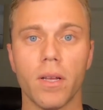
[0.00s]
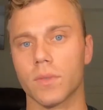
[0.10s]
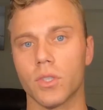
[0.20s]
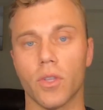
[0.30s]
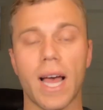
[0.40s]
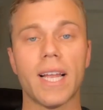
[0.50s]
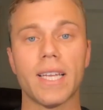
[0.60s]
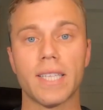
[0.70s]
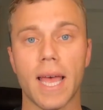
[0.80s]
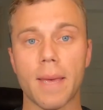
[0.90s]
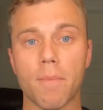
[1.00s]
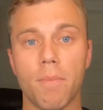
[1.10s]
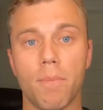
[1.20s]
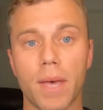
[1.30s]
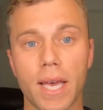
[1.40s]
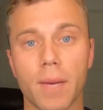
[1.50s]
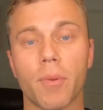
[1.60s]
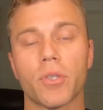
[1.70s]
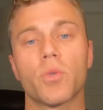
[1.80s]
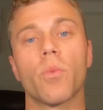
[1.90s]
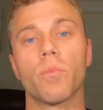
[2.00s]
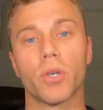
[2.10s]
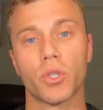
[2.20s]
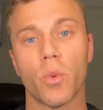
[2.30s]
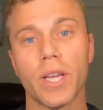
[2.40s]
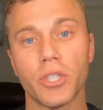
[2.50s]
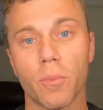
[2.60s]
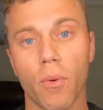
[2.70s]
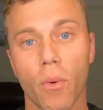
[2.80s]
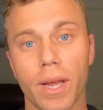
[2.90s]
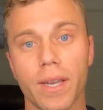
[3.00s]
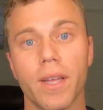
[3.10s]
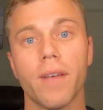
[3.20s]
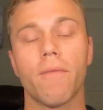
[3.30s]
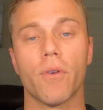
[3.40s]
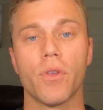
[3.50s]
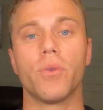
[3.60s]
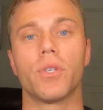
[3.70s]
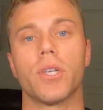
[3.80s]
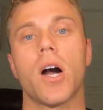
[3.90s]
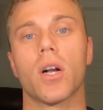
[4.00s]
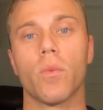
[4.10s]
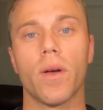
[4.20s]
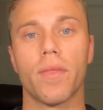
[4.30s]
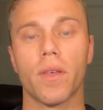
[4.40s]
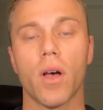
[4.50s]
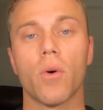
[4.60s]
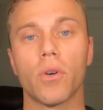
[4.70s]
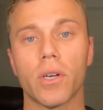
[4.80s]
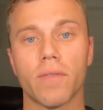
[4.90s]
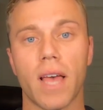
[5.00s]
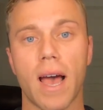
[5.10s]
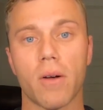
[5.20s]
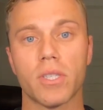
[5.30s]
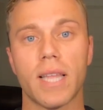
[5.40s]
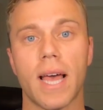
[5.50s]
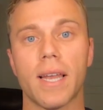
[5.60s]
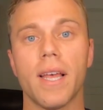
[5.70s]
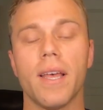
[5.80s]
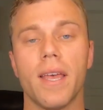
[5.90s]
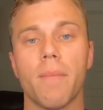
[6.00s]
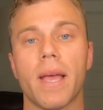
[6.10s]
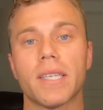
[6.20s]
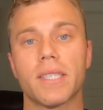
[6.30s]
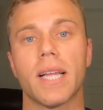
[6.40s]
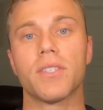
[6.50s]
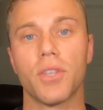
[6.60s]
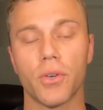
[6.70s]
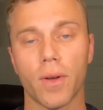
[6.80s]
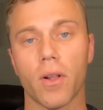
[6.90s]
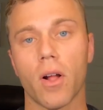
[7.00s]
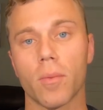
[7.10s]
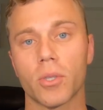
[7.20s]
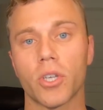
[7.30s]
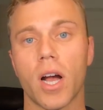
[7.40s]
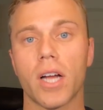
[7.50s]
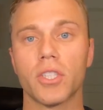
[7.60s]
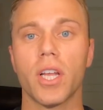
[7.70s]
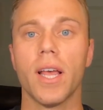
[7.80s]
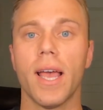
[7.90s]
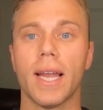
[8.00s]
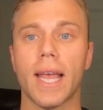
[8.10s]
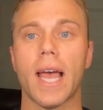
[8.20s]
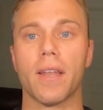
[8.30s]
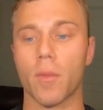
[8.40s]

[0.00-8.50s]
So that is a big persuasion point for you to talk with the owner of the house that it makes sense to do rental arbitrage. And again, the